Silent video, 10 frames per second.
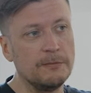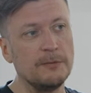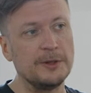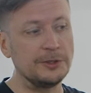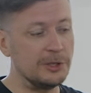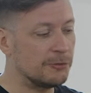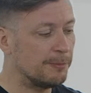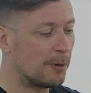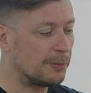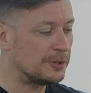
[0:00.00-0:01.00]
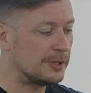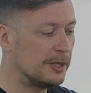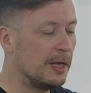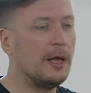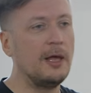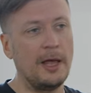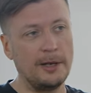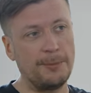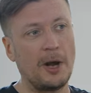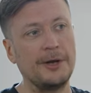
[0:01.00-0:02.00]
with the children property, and
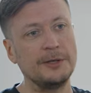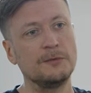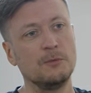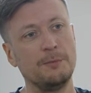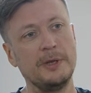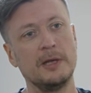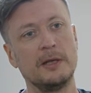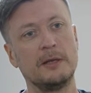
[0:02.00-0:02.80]
a parent would be